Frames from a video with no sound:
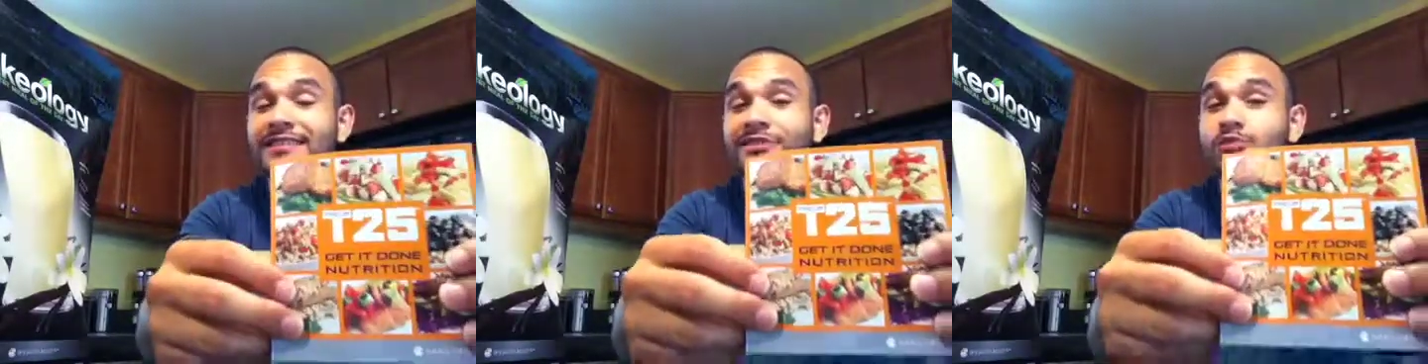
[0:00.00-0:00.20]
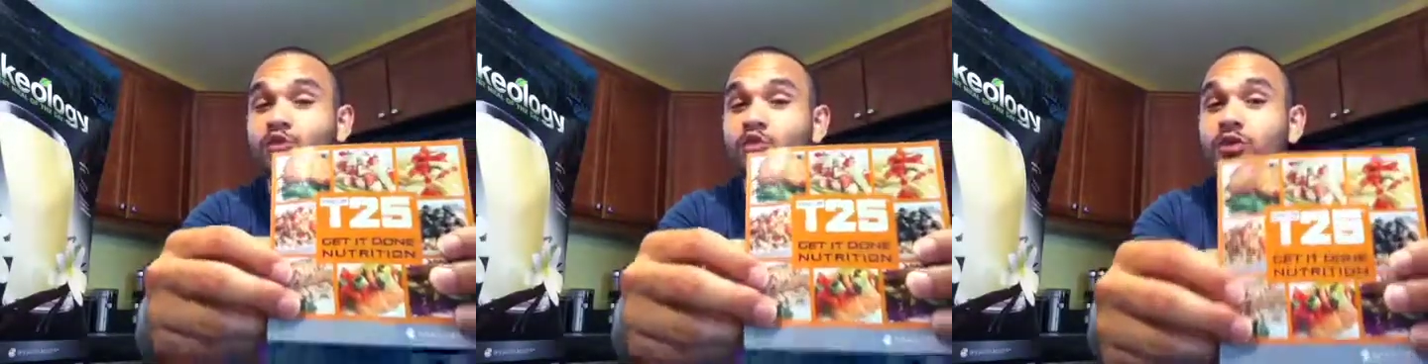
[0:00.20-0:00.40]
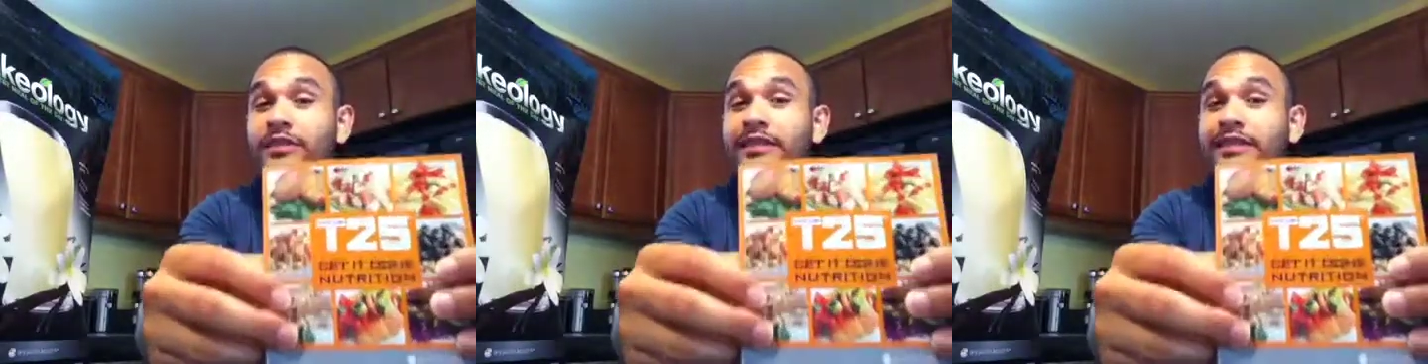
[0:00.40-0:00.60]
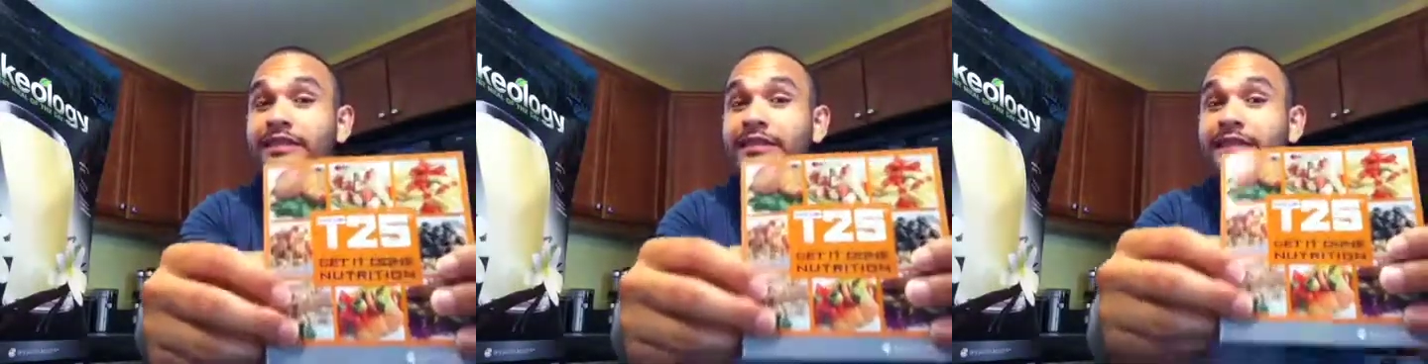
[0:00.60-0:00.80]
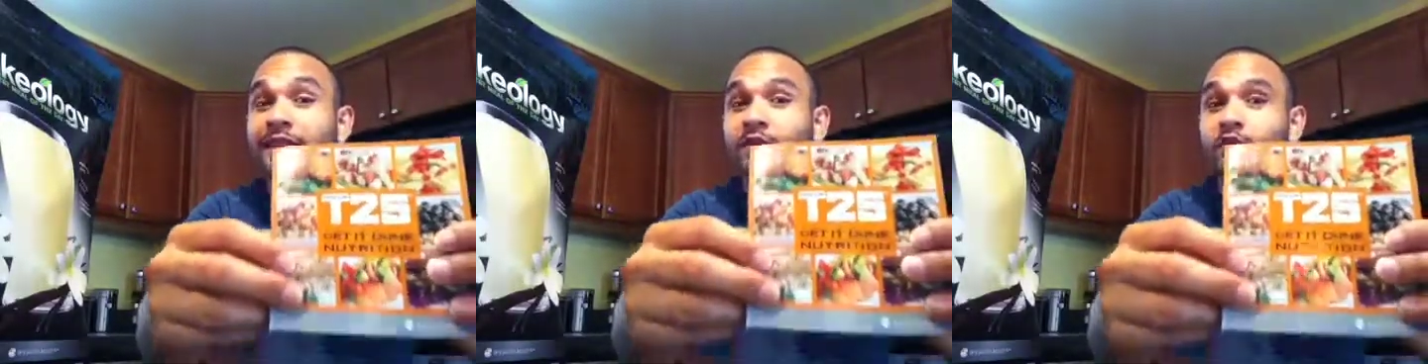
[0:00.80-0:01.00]
some
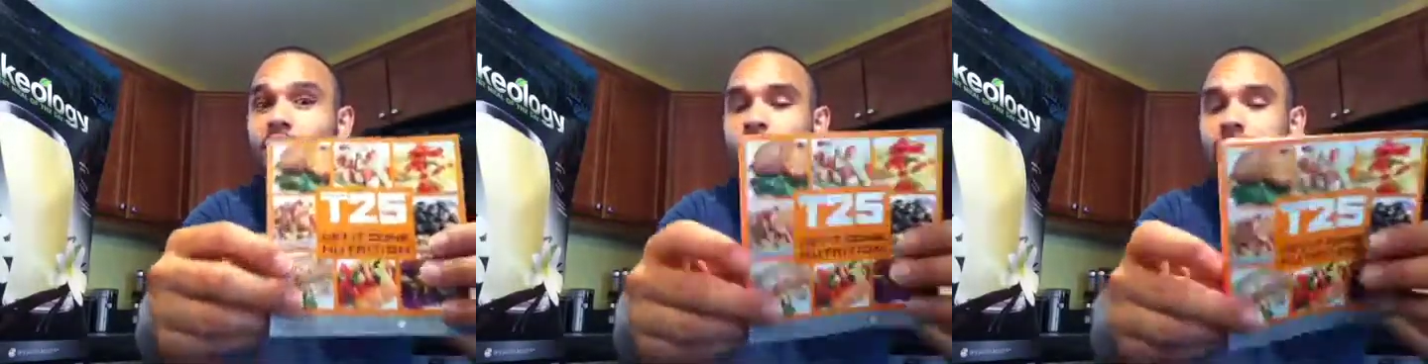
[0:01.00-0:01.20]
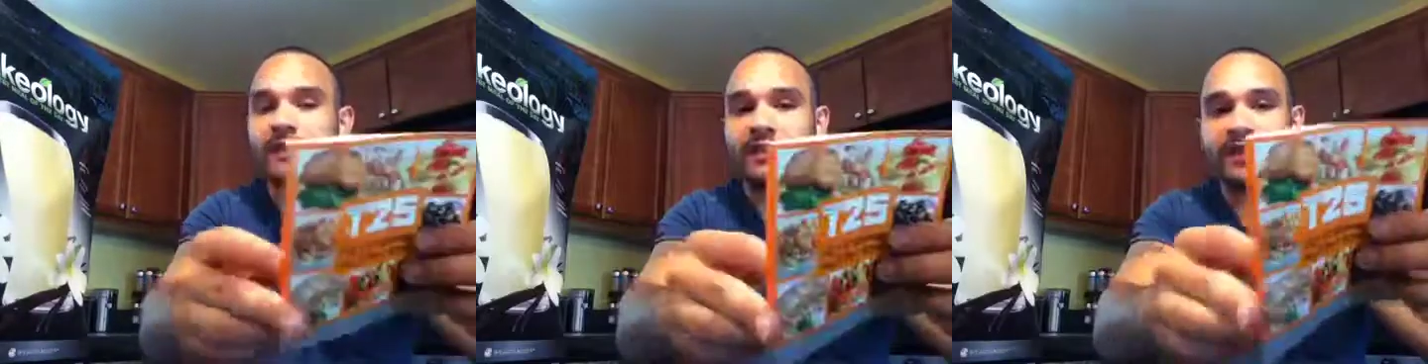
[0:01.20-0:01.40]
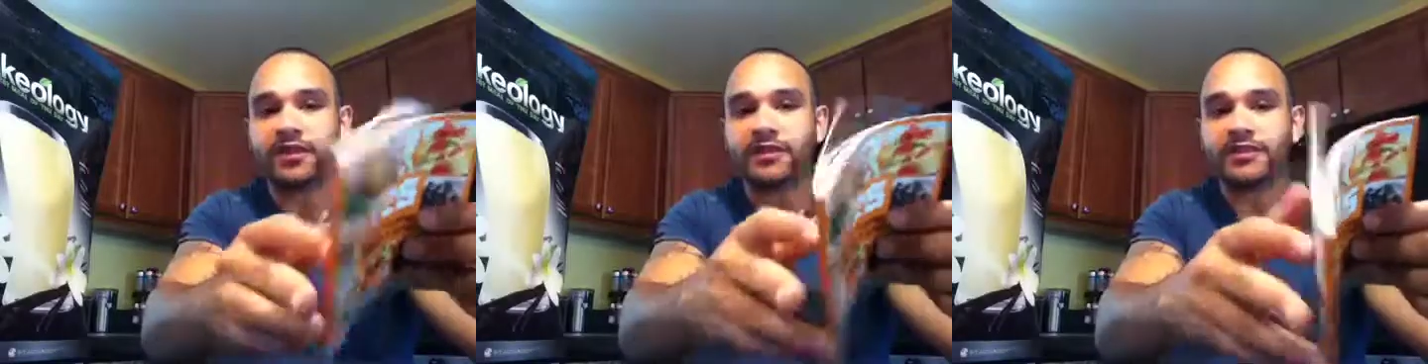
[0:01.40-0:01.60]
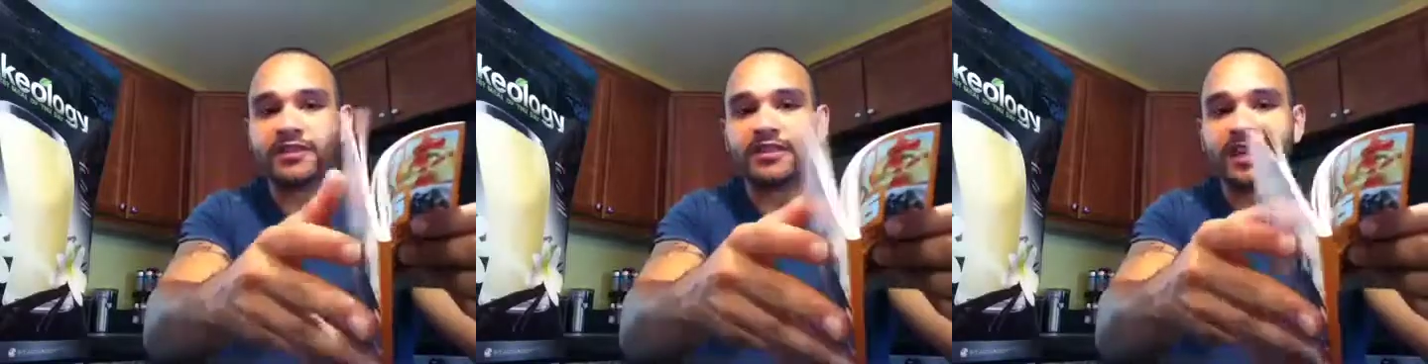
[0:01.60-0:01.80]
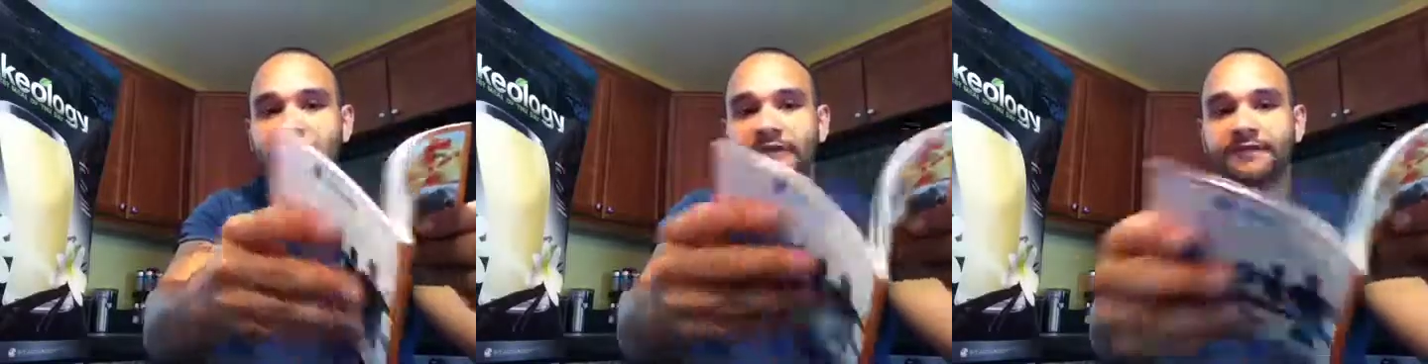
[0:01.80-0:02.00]
really, really good
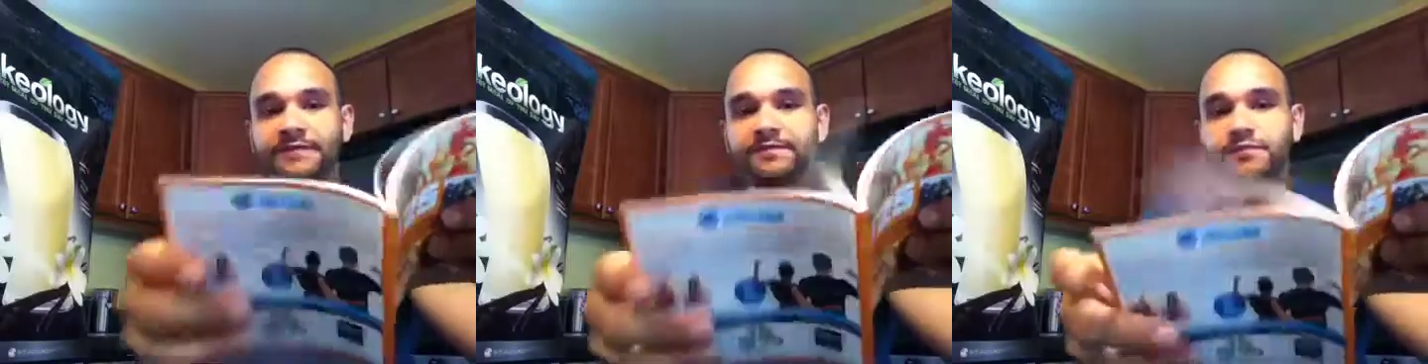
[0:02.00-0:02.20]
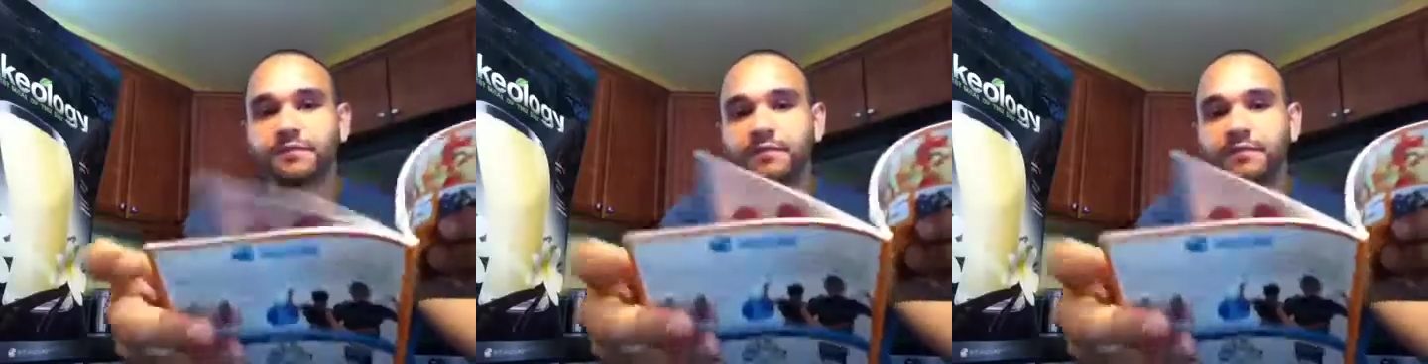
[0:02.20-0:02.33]
stuff.